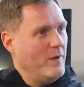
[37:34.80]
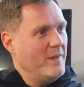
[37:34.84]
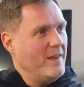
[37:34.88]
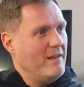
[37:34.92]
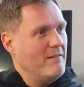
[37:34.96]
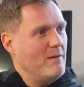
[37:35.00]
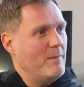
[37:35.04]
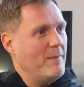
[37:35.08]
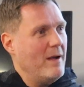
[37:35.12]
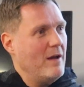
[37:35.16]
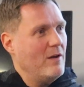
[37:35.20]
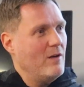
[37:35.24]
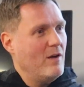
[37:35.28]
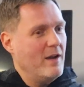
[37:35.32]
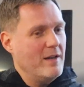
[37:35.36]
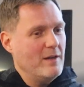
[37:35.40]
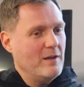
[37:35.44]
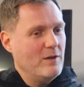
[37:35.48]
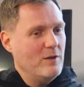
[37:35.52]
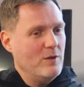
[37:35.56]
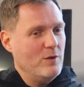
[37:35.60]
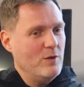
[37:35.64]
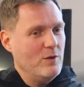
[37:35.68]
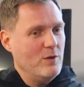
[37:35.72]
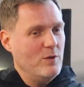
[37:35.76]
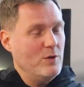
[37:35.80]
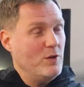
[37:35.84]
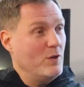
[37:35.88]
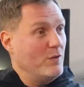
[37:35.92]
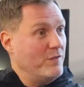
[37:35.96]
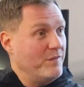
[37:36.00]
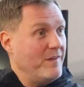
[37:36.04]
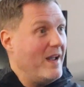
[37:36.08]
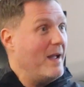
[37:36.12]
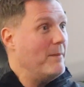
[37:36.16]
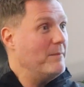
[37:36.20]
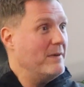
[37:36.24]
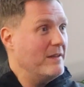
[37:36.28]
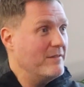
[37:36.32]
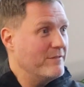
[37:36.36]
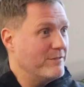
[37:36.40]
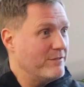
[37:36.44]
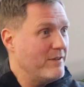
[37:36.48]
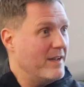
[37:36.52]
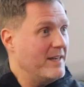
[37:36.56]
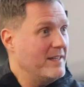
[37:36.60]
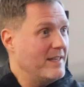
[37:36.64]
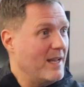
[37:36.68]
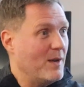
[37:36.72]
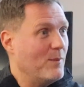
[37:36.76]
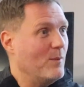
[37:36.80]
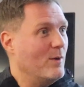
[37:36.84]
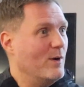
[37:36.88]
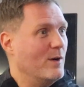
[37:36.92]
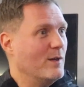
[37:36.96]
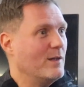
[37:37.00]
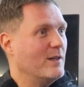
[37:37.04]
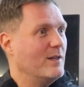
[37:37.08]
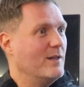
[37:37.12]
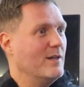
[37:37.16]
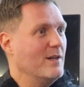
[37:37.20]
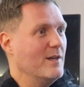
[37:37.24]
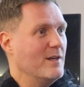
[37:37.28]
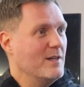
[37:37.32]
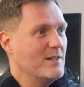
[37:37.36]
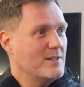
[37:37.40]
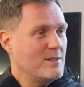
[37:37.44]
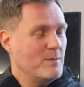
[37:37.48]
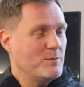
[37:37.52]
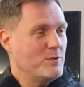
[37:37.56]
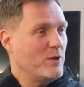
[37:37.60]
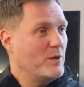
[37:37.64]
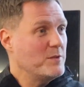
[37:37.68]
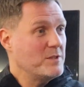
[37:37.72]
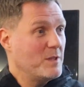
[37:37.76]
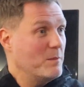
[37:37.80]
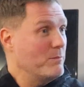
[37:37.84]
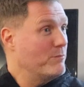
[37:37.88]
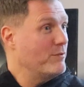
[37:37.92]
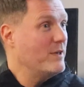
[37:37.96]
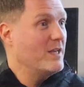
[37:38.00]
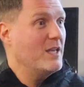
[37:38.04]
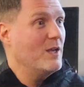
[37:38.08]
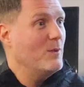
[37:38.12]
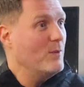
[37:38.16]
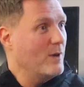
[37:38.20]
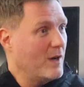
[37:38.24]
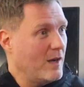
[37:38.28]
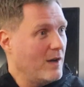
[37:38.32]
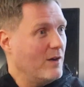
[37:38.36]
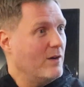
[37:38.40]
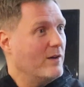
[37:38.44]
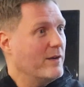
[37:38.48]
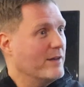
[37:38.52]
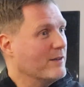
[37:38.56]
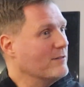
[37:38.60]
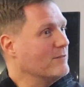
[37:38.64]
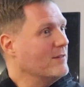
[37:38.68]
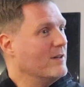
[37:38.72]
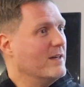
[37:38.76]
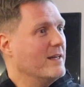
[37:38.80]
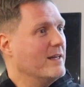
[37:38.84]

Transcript: point there about like your family and friend network sometimes can bring you a client,